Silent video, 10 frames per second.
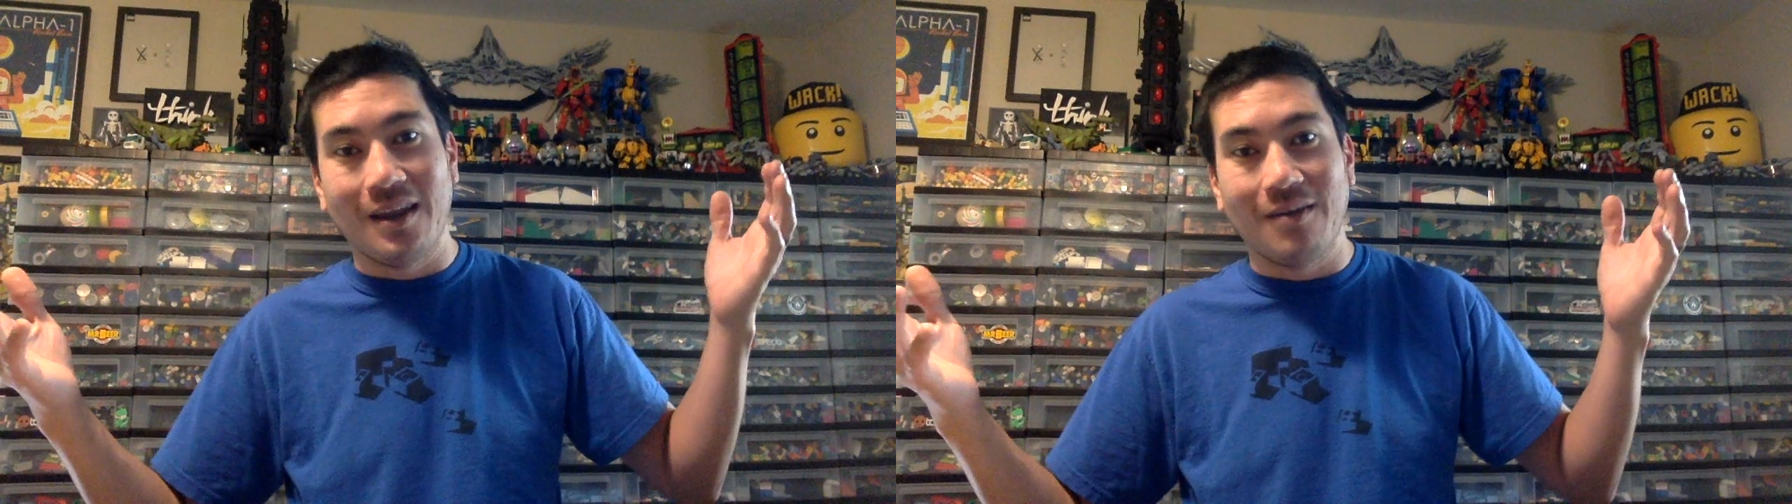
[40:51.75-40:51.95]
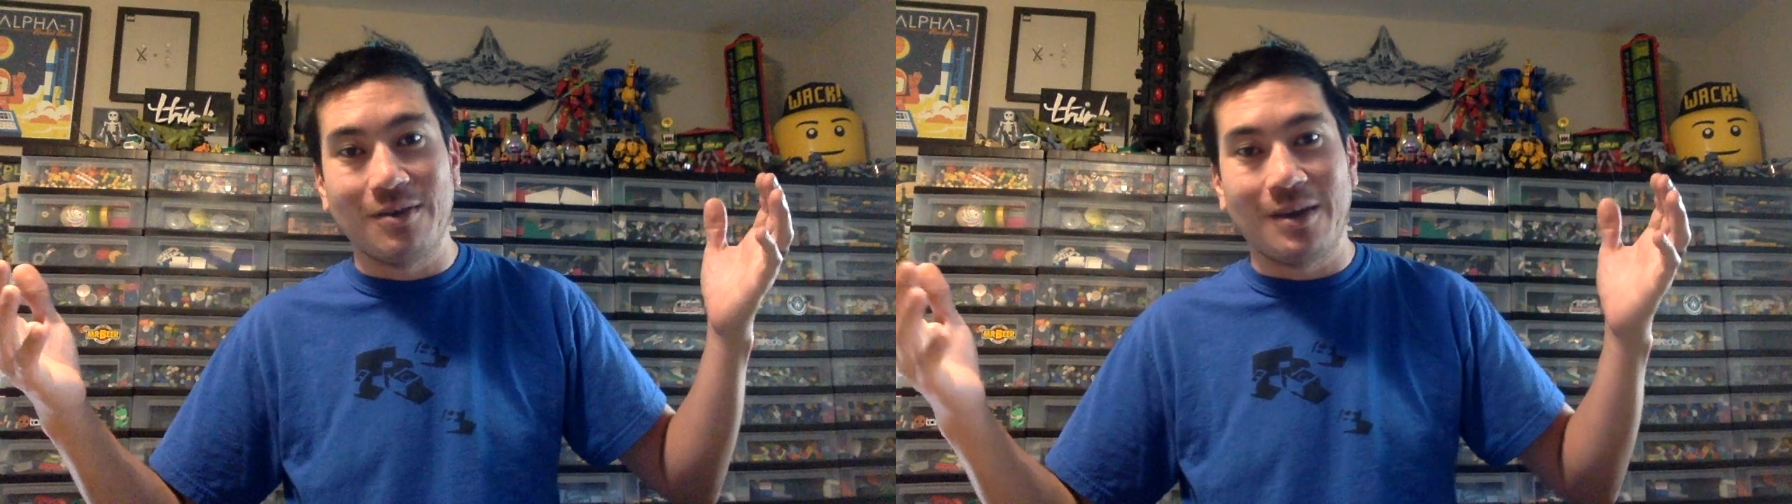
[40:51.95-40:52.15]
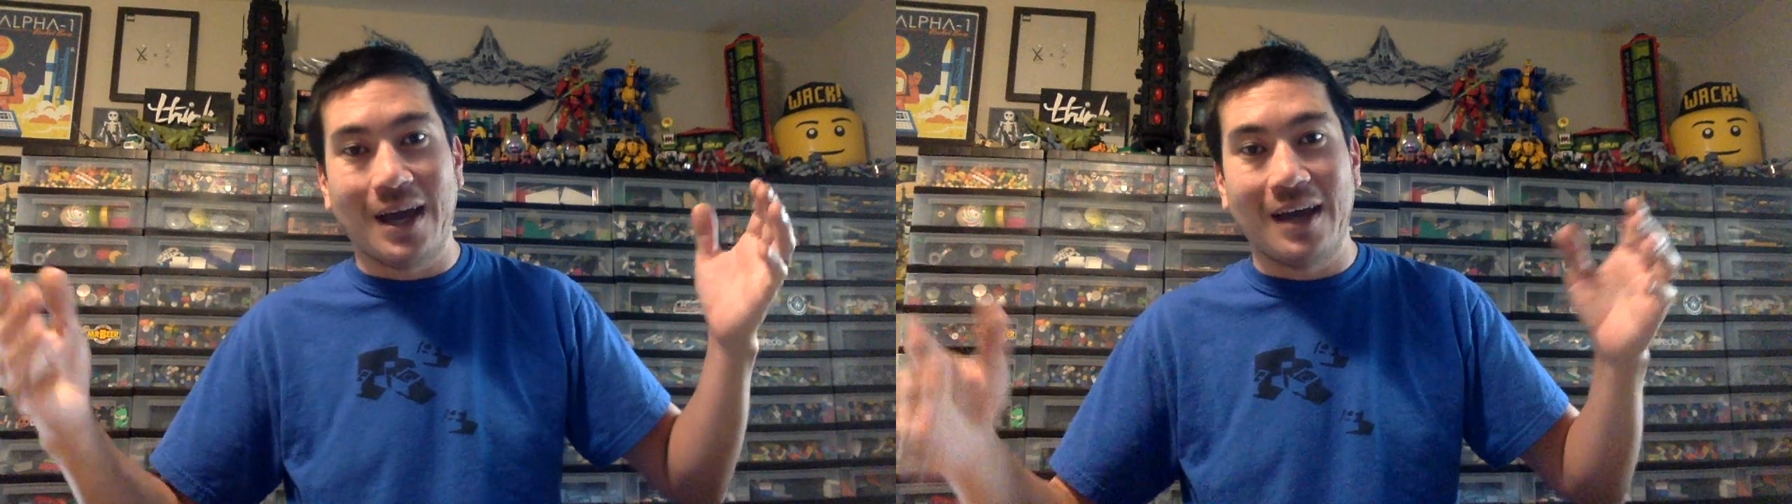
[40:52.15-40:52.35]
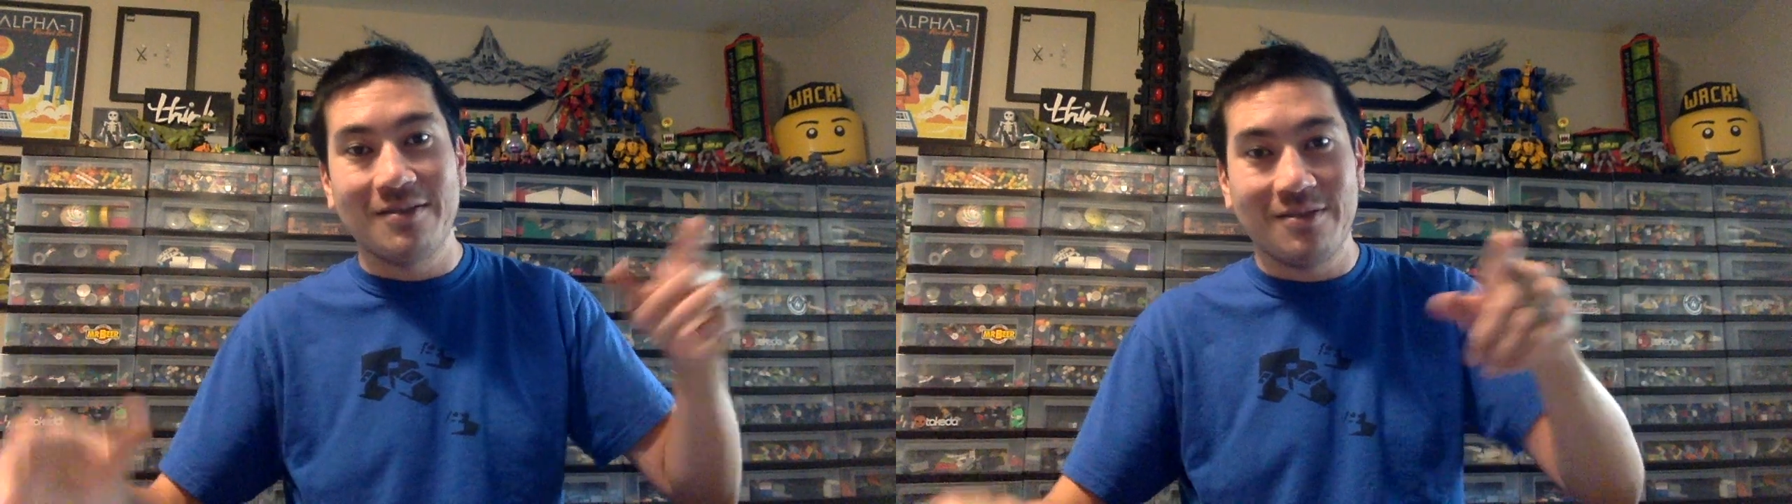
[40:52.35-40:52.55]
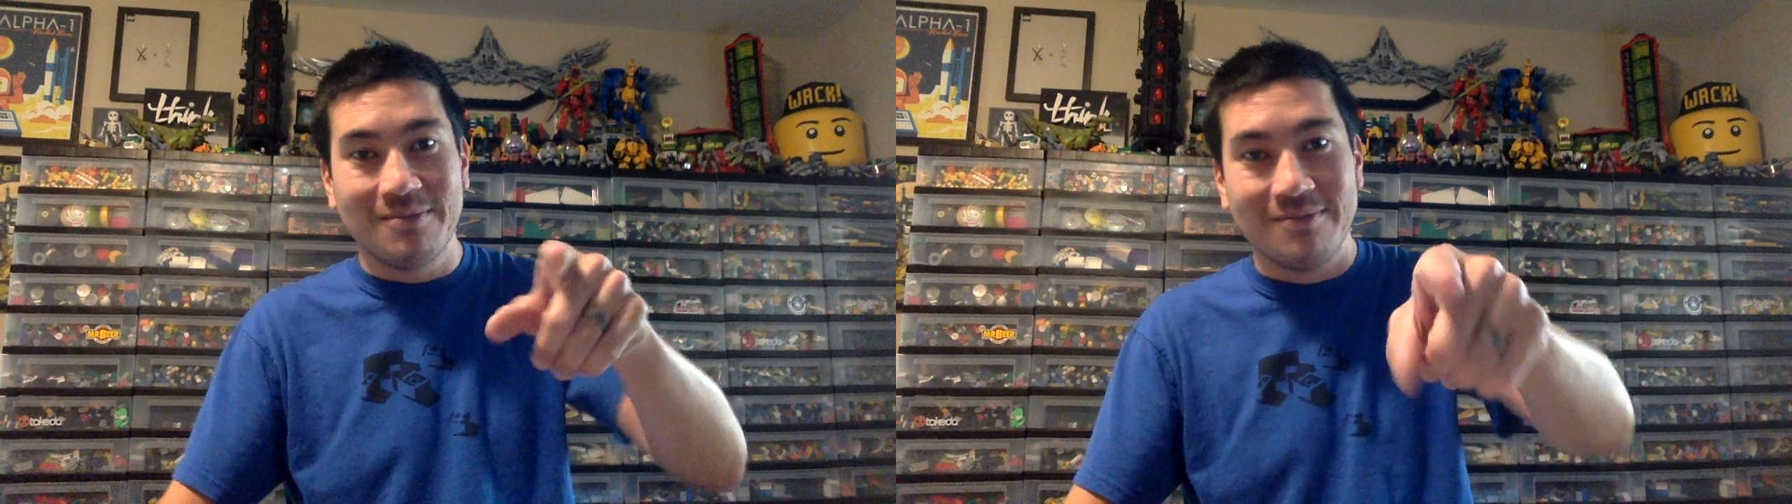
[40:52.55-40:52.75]
love you
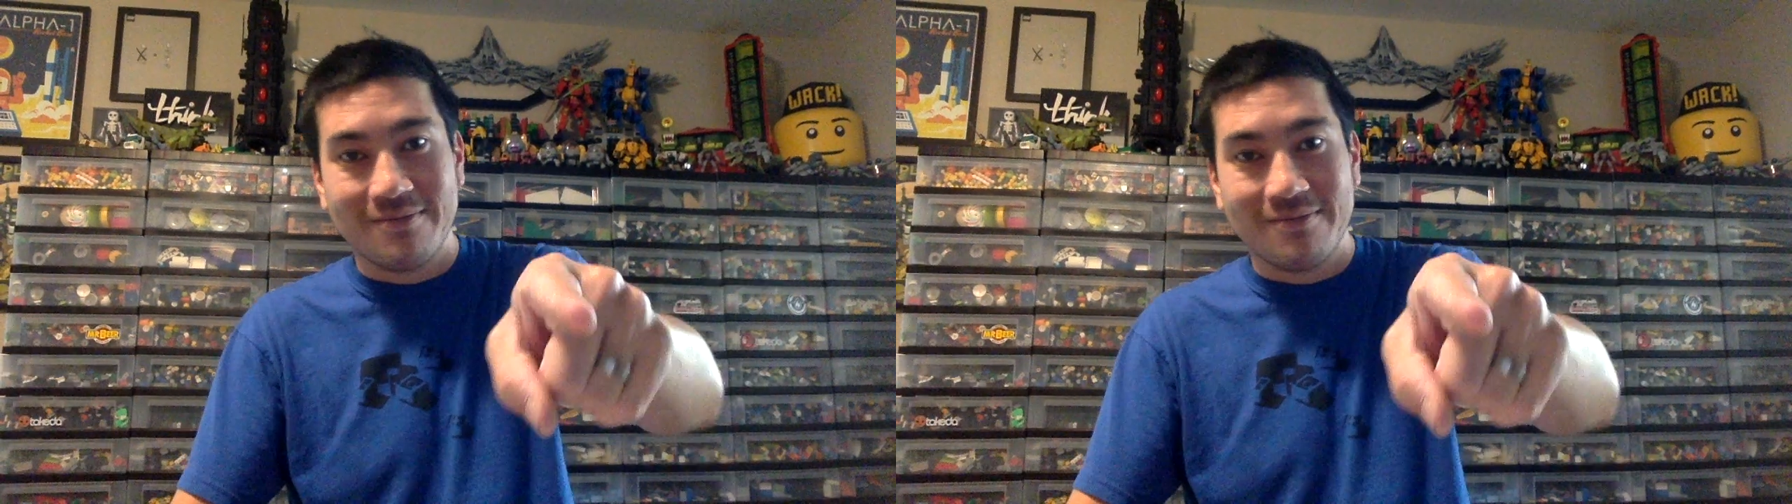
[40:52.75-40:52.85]
guys.